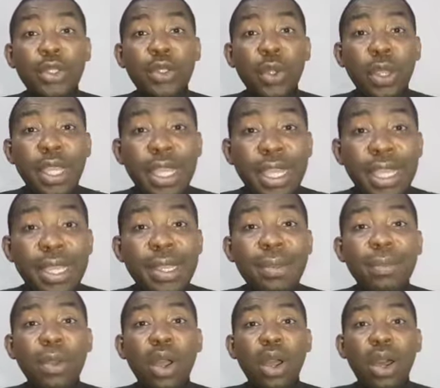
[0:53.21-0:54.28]
to
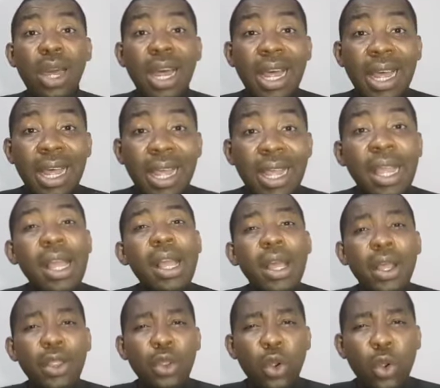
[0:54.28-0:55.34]
him or her
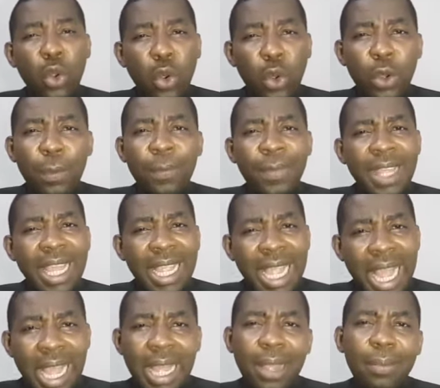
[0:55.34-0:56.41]
through whom they
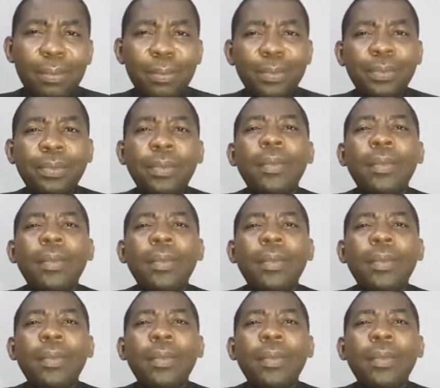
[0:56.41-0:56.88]
come.